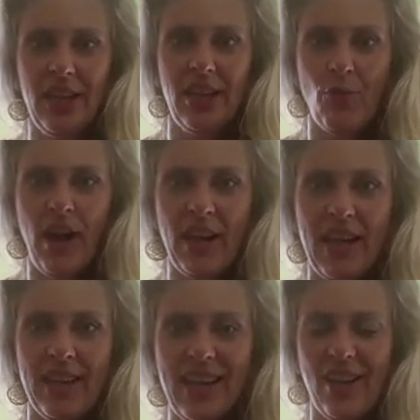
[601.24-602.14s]

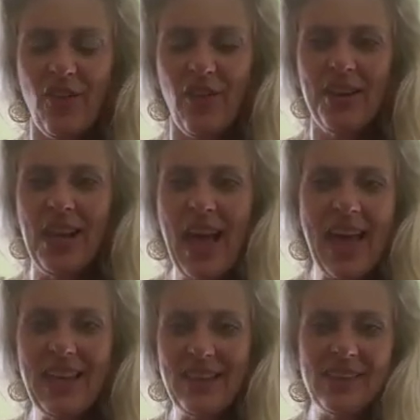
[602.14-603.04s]
running in our own
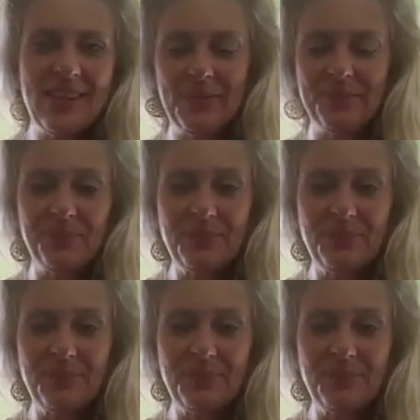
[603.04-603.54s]
lanes,